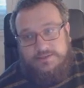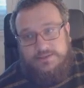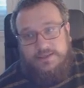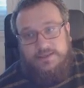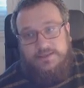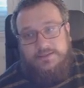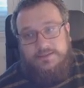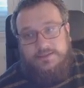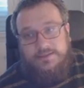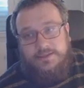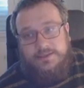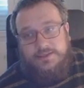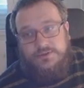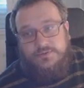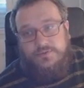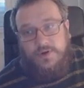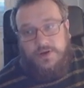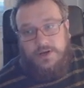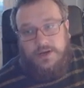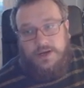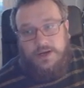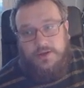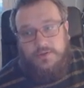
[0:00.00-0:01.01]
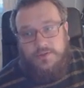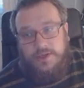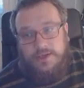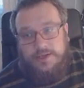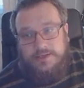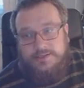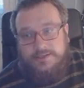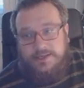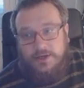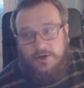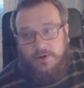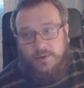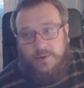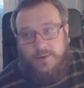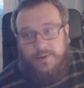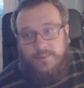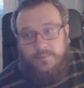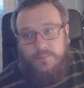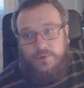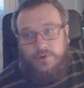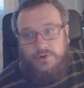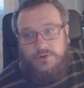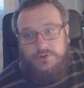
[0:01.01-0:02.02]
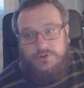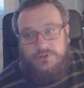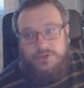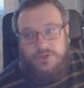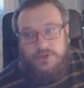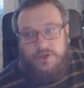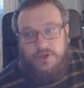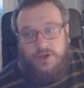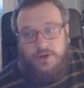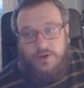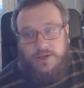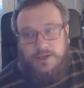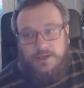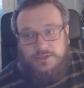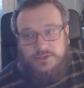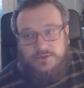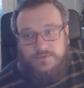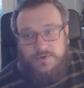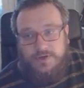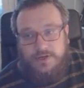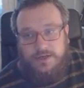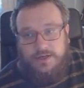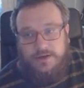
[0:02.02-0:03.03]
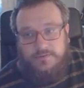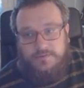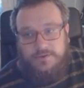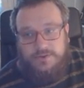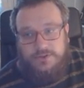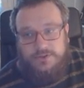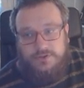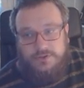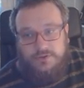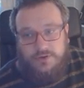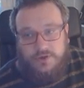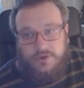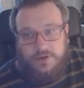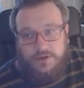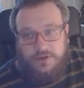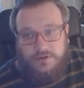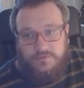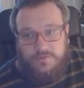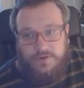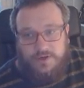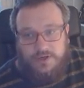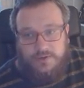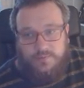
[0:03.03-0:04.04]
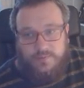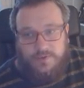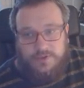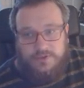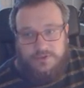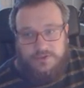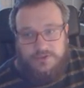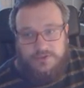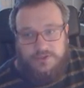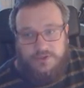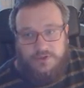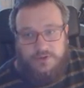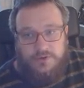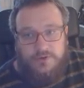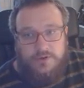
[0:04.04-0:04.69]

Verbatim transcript: into this. Right now they can tell you about books, here you go. It's a really lovely story, it really immerses you.